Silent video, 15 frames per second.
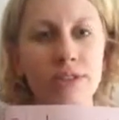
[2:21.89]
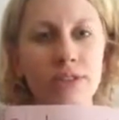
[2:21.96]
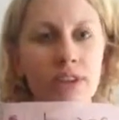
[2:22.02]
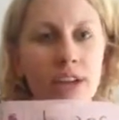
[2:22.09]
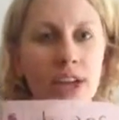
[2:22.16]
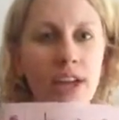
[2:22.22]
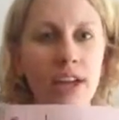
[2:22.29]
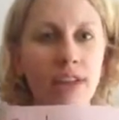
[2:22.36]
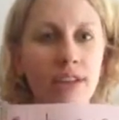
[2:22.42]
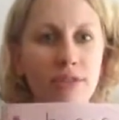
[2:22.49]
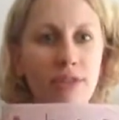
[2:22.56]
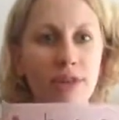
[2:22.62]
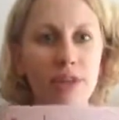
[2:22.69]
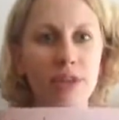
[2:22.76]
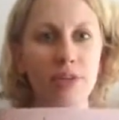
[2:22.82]
Okay, the
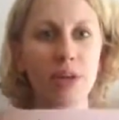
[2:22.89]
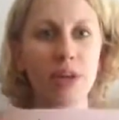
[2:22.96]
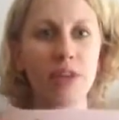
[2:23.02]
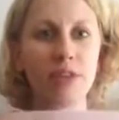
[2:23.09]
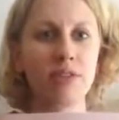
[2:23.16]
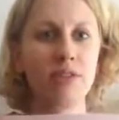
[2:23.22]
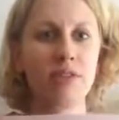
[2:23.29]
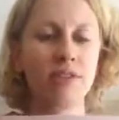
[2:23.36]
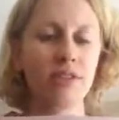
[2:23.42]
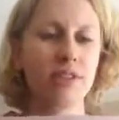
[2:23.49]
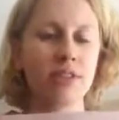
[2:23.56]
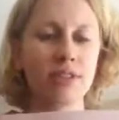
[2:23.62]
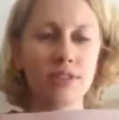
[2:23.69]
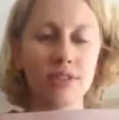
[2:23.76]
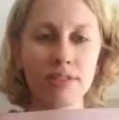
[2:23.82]
first one,
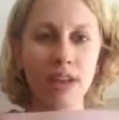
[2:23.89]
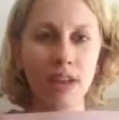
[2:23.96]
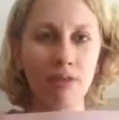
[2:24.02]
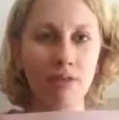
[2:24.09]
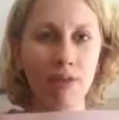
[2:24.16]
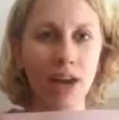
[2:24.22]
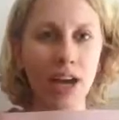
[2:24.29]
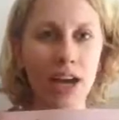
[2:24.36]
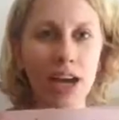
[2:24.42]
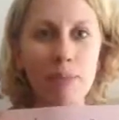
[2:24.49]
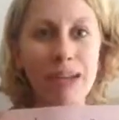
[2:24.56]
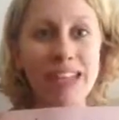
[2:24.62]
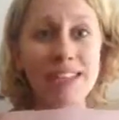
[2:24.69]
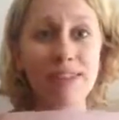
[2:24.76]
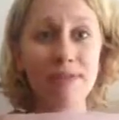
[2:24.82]
just FYI,
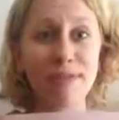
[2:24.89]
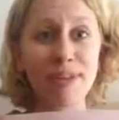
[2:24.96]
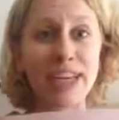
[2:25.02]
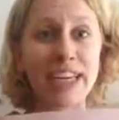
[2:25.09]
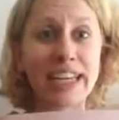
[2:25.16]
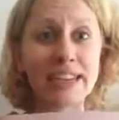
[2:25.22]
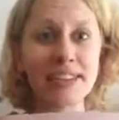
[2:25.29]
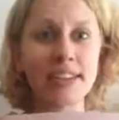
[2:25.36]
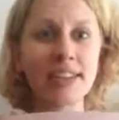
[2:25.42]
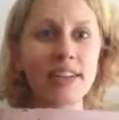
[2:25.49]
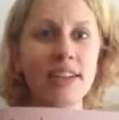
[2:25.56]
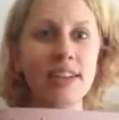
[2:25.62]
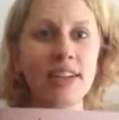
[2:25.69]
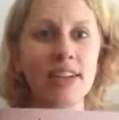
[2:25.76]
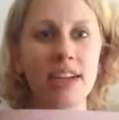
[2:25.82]
means figs,
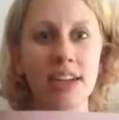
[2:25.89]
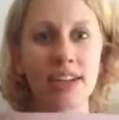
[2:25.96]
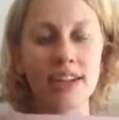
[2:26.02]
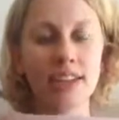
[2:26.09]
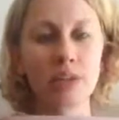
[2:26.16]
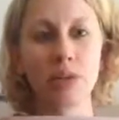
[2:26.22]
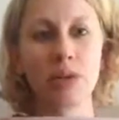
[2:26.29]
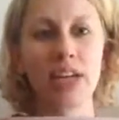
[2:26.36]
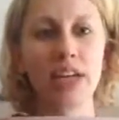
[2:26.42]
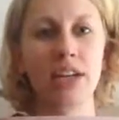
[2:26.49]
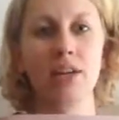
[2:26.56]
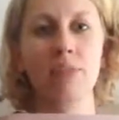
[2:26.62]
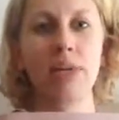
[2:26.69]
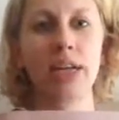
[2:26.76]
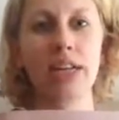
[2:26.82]
and this one
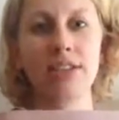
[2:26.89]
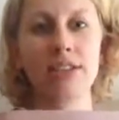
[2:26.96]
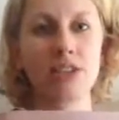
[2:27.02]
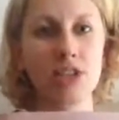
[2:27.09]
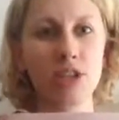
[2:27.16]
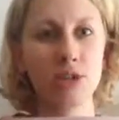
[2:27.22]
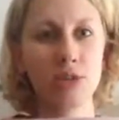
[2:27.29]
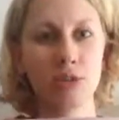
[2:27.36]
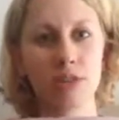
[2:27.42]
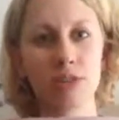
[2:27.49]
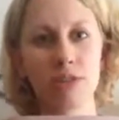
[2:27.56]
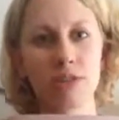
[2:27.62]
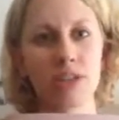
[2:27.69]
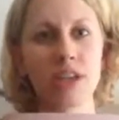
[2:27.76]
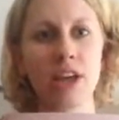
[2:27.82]
here means children
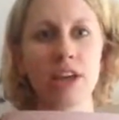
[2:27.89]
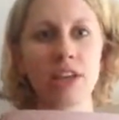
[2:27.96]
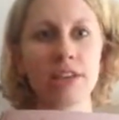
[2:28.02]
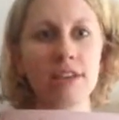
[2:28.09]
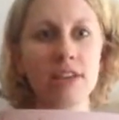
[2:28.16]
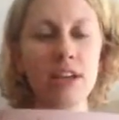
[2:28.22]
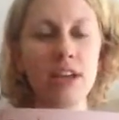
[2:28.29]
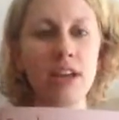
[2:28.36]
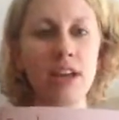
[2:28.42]
or sons.